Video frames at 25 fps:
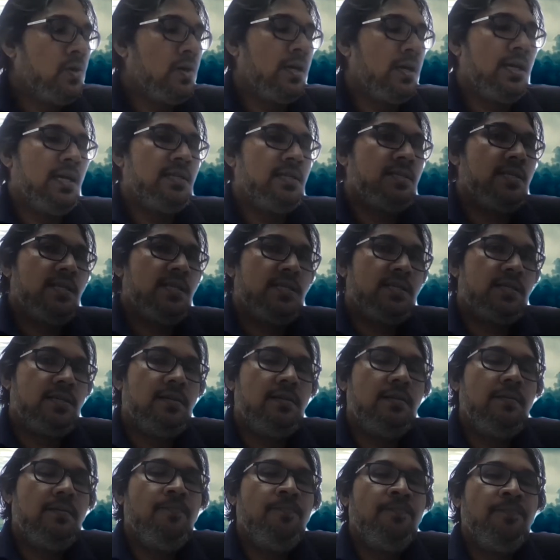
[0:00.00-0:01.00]

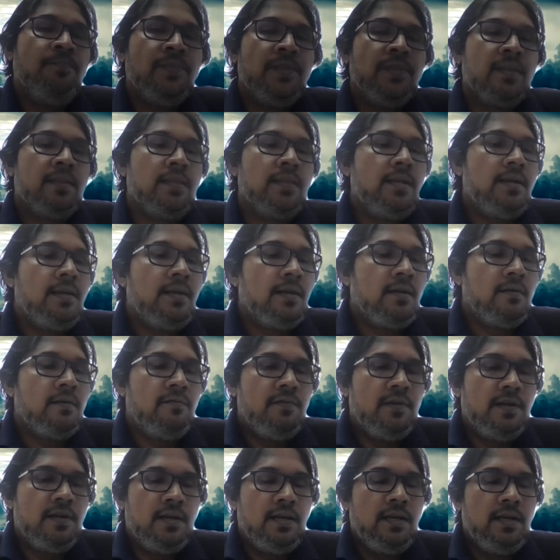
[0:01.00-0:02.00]
organization, they take a
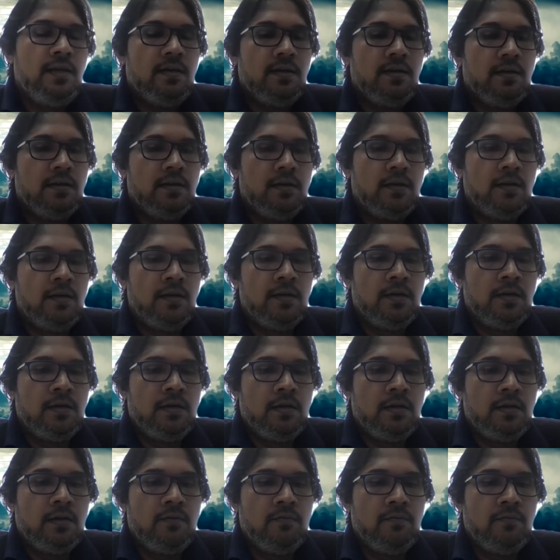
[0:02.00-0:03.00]
very, uh,
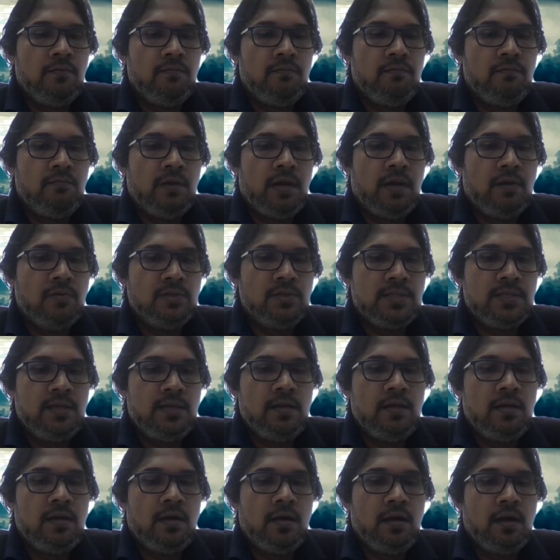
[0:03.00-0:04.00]
I would
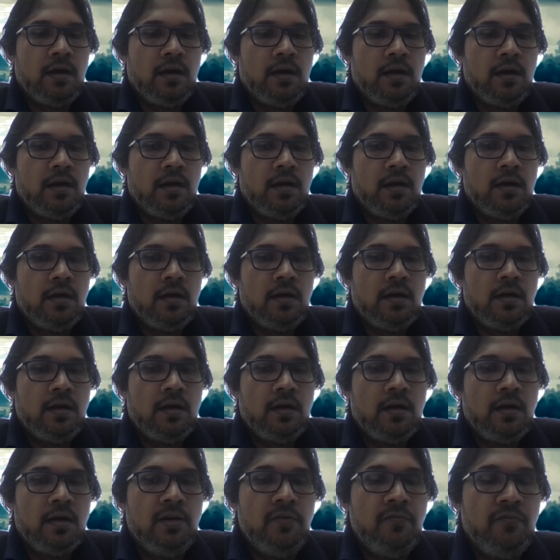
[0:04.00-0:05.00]
say,
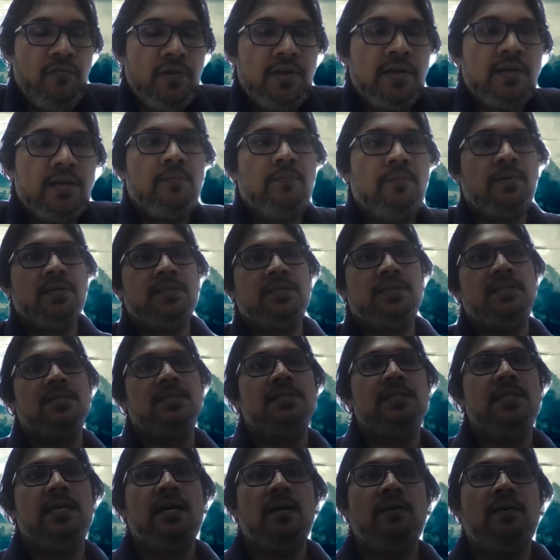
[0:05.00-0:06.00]
difficult
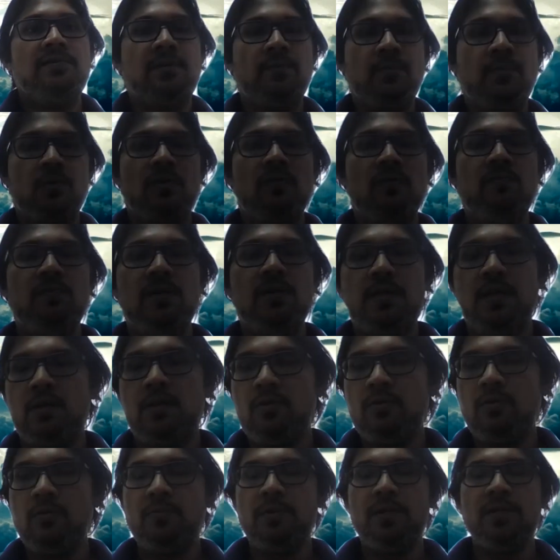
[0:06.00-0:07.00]
process. They have something called
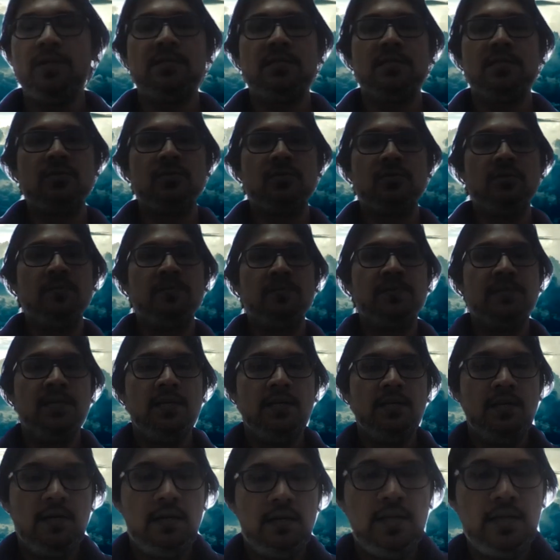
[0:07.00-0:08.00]
working group, research groups.
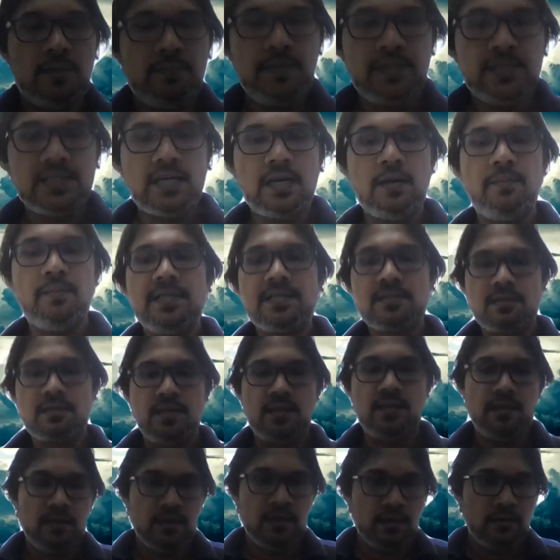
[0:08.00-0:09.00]
Let me share my
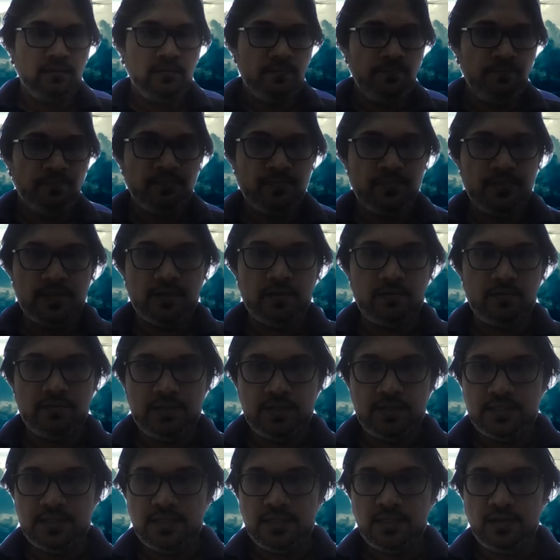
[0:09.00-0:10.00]
screen now. Now
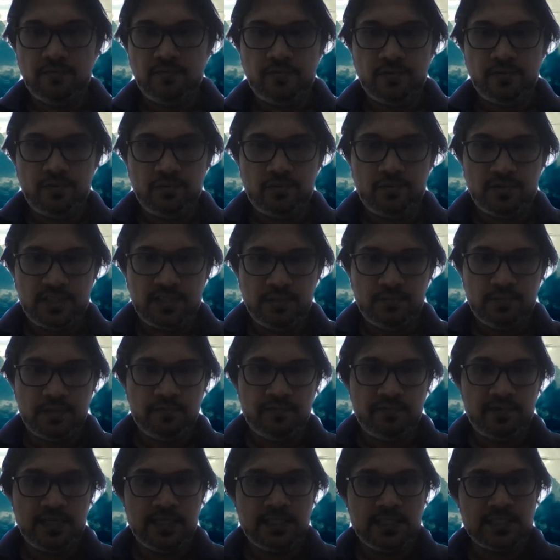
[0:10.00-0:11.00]
it's enough for you to see my
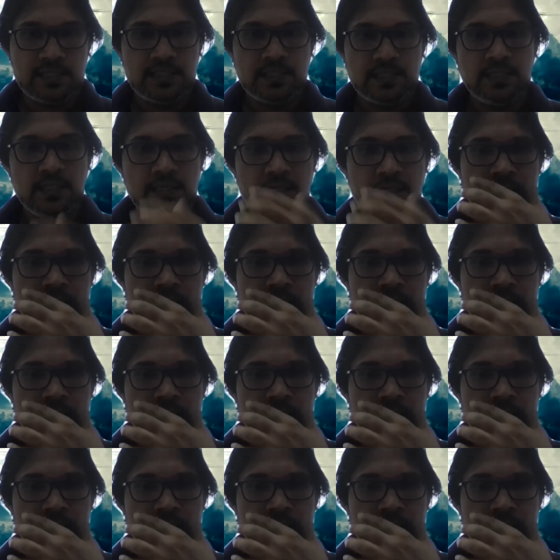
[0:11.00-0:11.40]
face.